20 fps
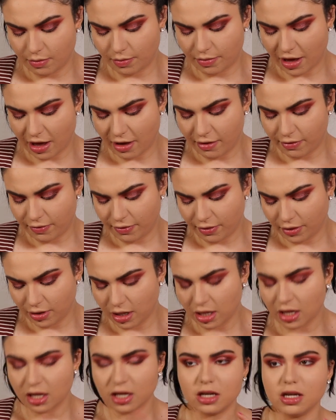
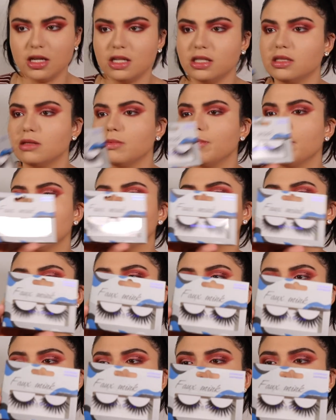Bethalon is the brand.